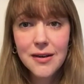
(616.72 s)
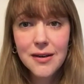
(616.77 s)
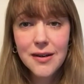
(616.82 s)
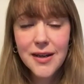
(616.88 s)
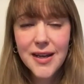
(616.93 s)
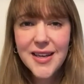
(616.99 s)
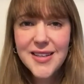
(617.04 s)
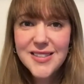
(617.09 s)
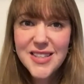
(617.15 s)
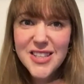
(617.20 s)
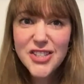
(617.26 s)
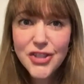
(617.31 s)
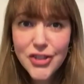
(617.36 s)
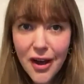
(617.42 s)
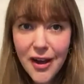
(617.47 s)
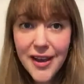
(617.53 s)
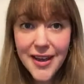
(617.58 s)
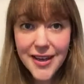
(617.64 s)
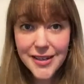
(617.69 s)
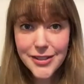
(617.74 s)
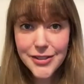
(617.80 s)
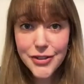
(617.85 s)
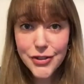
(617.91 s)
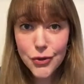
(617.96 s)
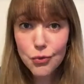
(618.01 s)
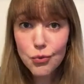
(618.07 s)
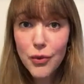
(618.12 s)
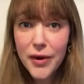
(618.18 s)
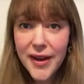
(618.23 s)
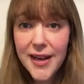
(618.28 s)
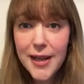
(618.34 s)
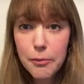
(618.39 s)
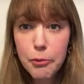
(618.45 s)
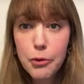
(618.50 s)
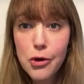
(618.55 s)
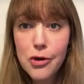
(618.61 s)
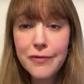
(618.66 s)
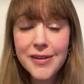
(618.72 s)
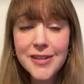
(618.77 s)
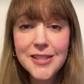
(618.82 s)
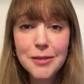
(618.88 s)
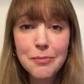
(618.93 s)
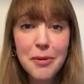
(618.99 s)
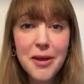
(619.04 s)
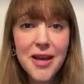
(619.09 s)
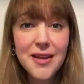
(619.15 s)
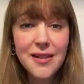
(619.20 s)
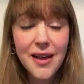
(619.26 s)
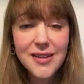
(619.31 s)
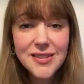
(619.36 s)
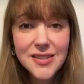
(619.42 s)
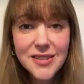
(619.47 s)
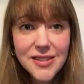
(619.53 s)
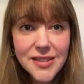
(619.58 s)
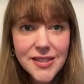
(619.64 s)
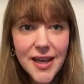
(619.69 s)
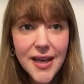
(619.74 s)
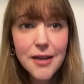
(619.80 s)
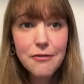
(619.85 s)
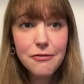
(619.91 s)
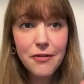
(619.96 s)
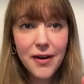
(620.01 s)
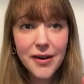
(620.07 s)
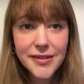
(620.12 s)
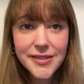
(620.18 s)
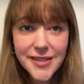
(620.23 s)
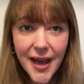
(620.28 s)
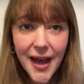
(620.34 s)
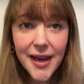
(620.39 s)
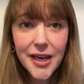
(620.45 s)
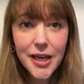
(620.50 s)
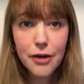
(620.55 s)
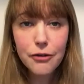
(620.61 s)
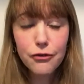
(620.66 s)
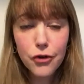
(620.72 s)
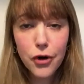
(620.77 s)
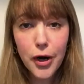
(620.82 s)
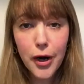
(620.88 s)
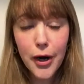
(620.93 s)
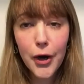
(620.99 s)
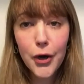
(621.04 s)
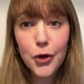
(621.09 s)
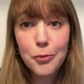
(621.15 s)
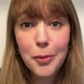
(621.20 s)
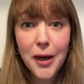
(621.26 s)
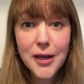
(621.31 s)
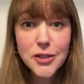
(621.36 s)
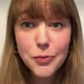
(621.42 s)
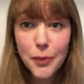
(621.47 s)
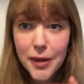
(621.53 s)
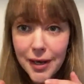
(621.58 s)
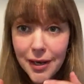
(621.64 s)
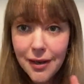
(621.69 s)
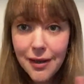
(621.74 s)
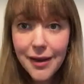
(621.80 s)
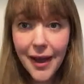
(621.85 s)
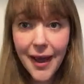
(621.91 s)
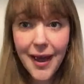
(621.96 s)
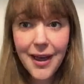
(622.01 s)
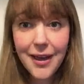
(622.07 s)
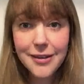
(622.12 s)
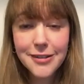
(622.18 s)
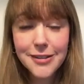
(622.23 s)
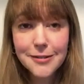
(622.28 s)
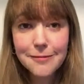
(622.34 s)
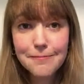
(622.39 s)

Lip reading: Is the science really proving to be that steadfast anchor for our hope as we look ahead?